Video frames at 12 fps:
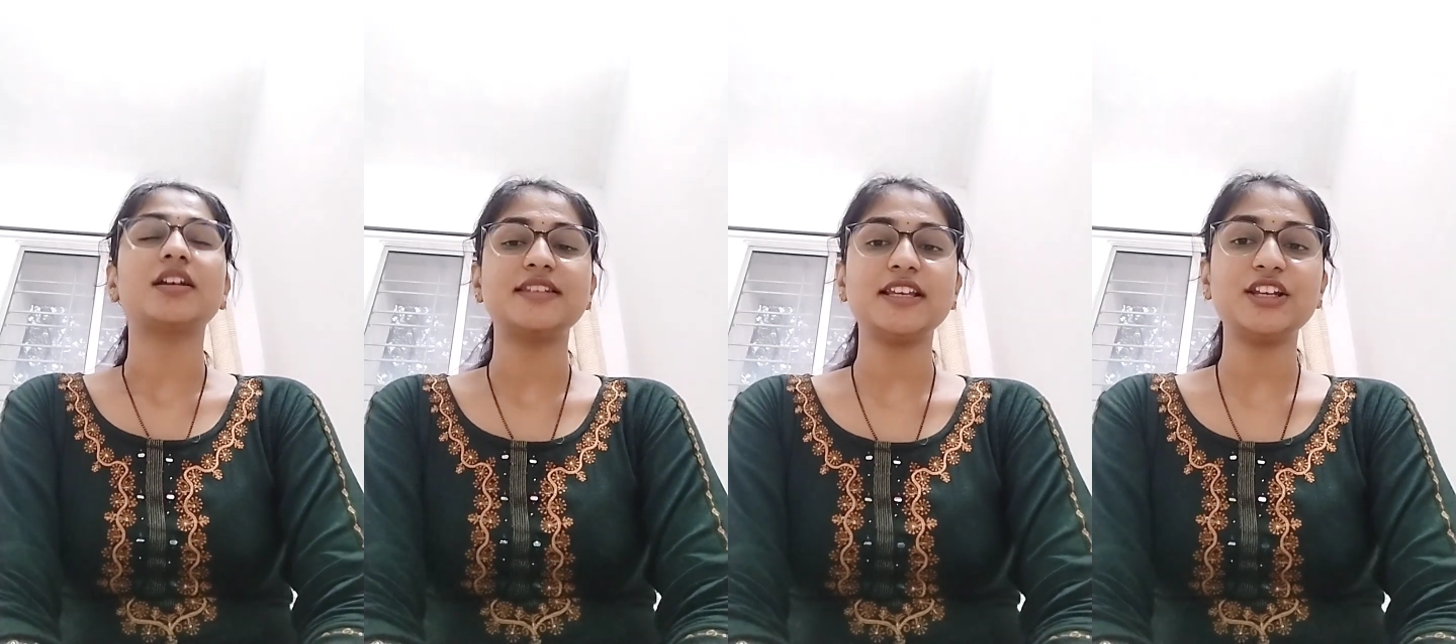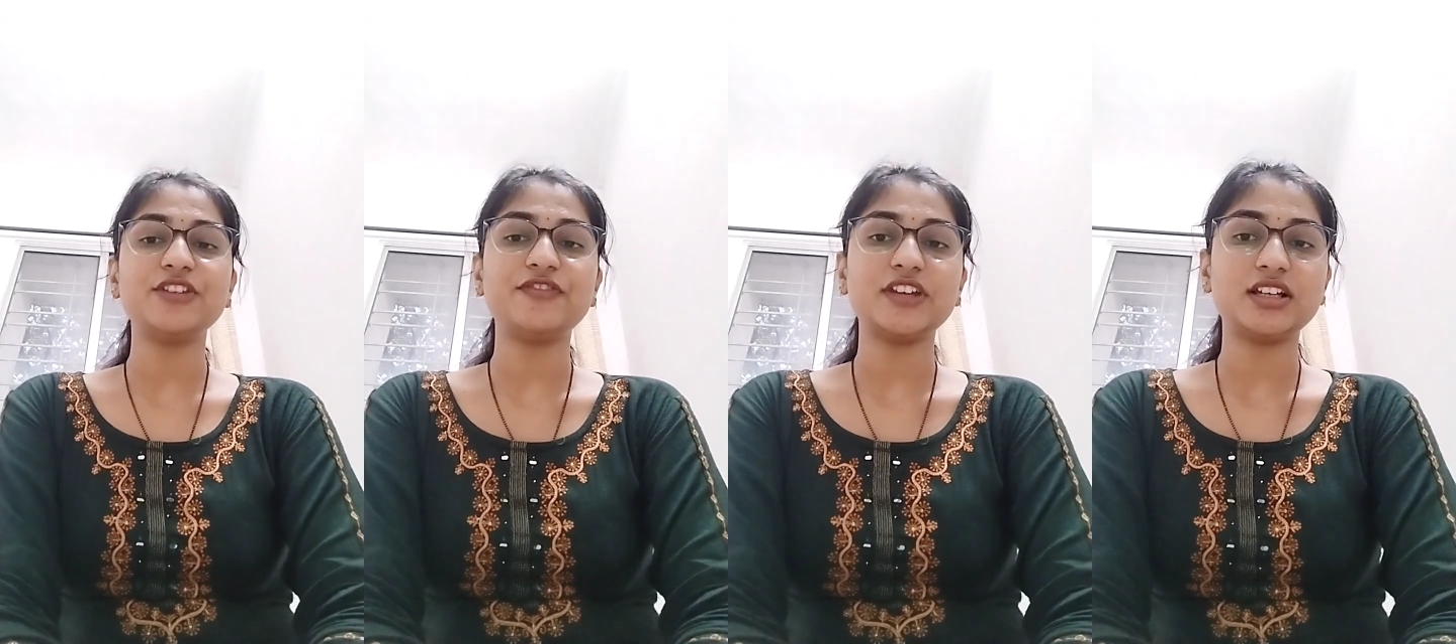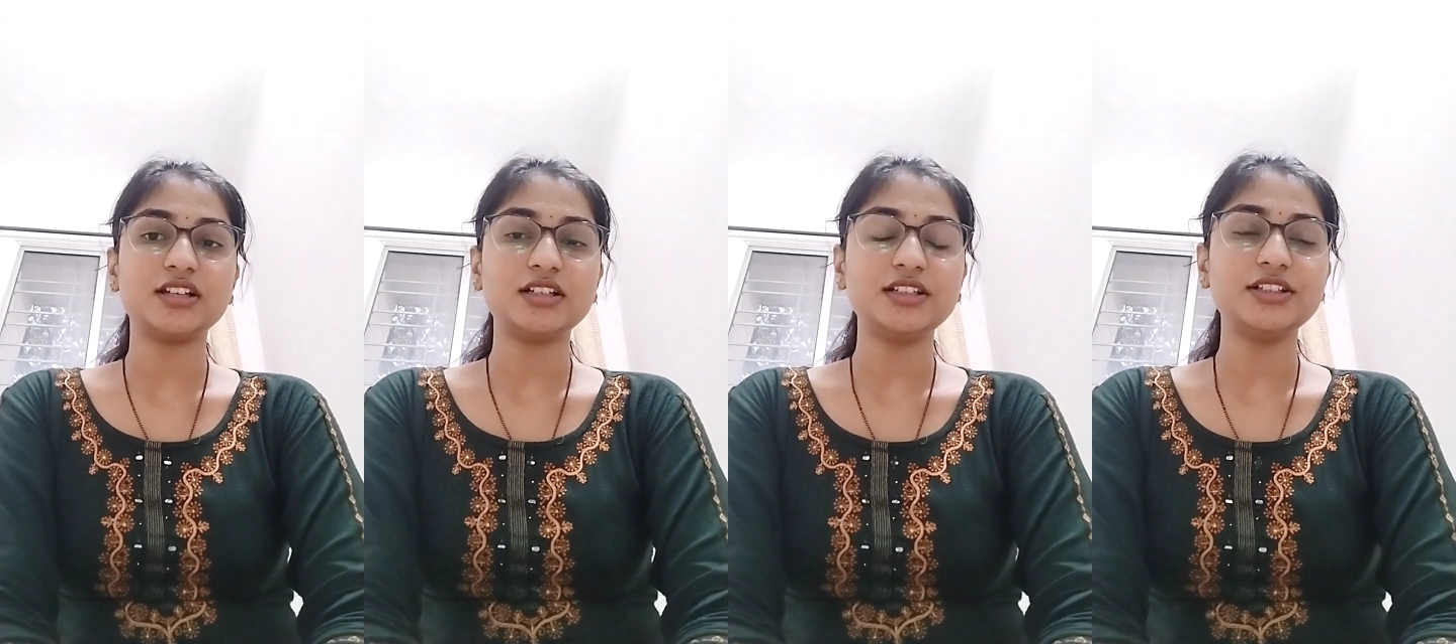
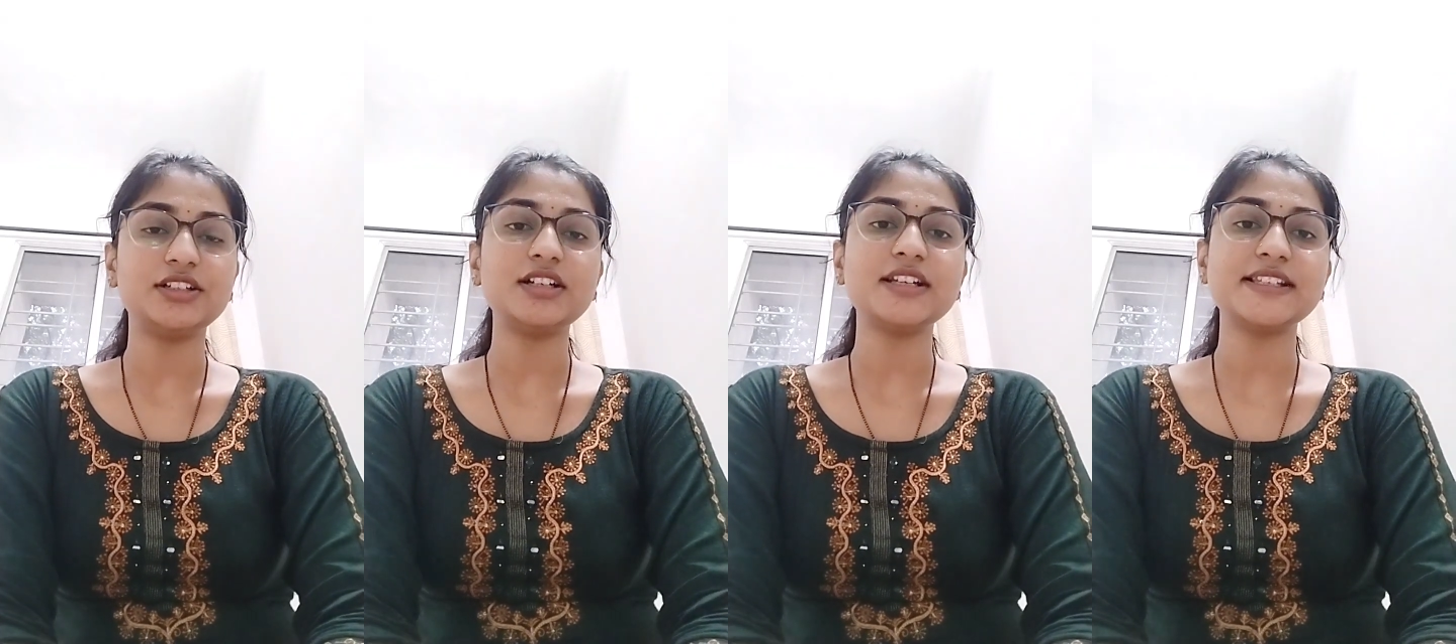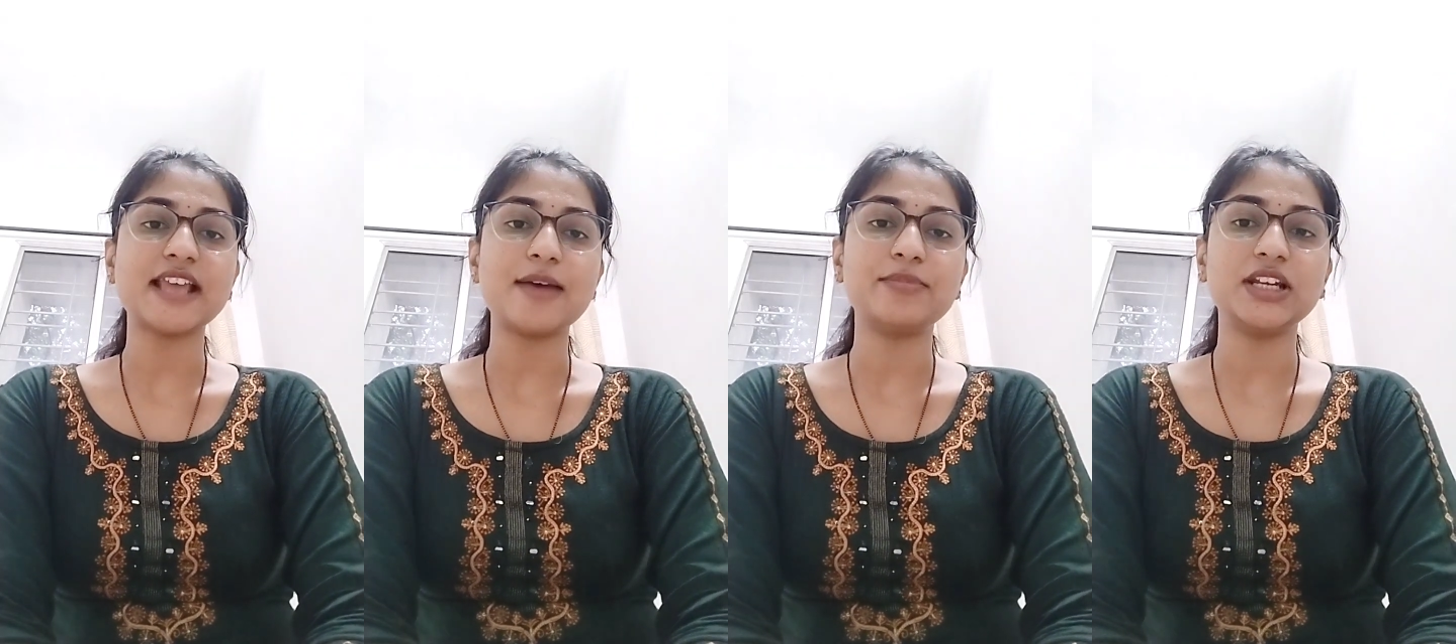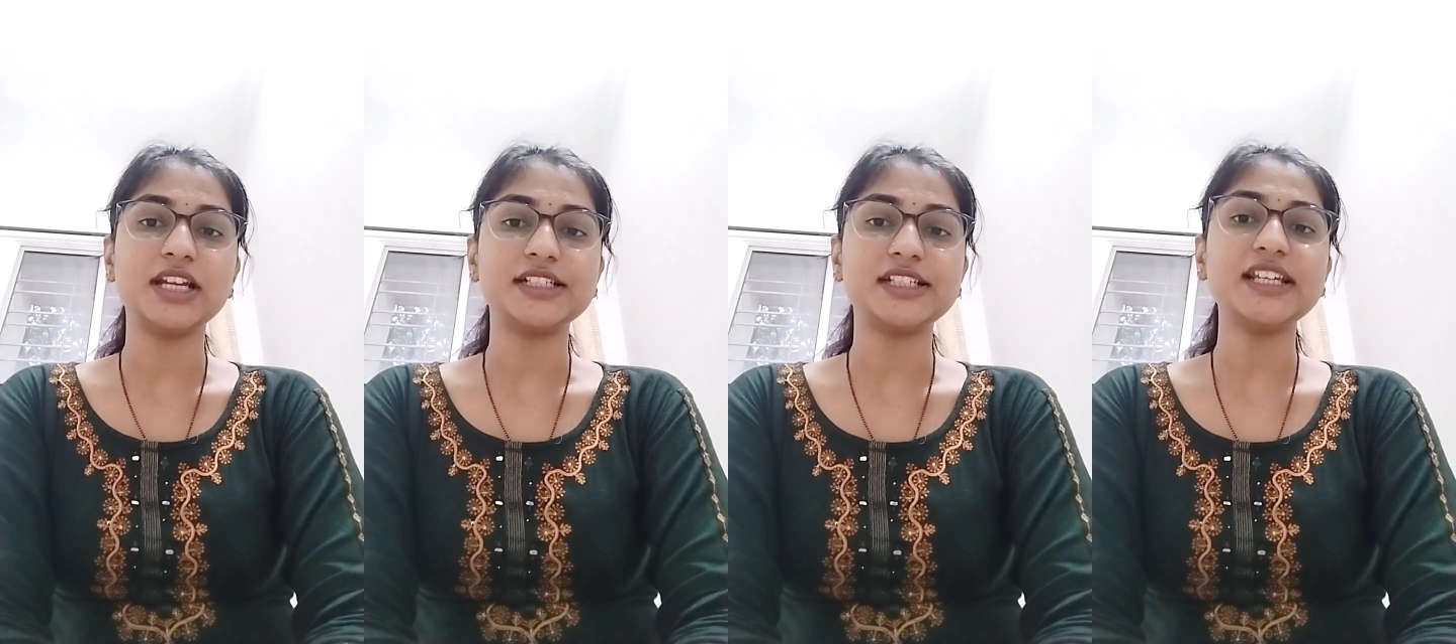significant
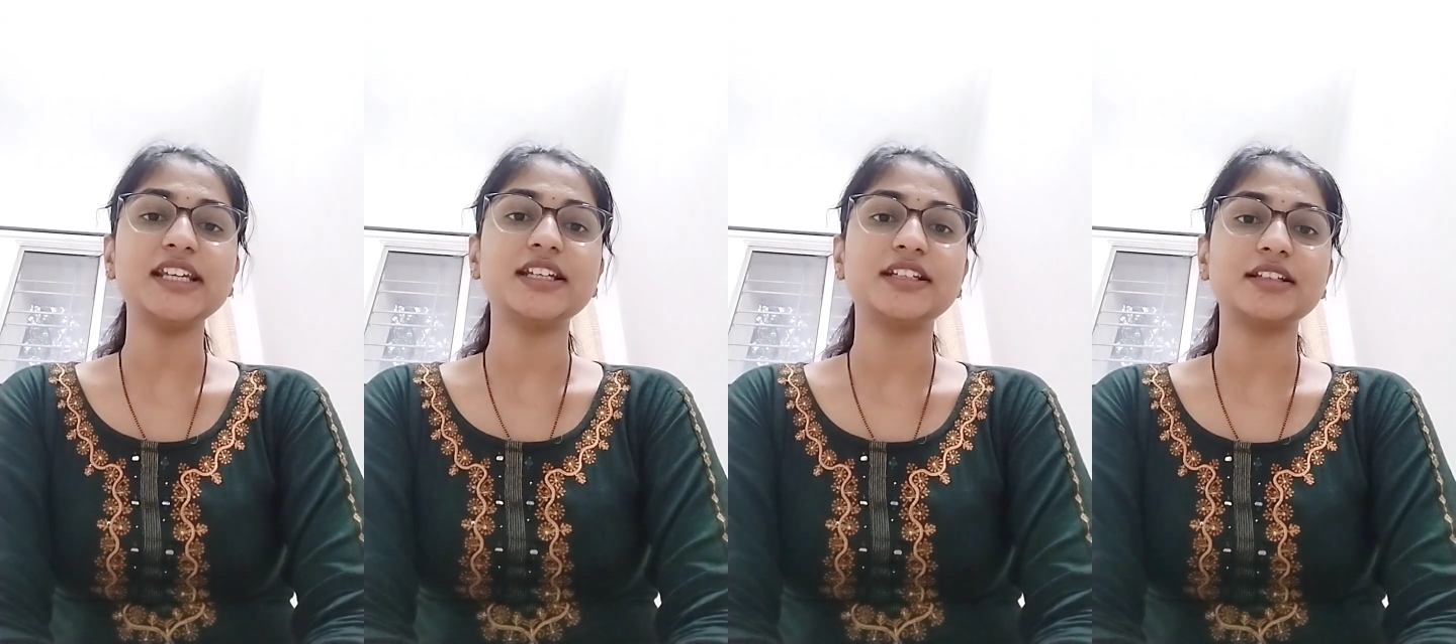disability,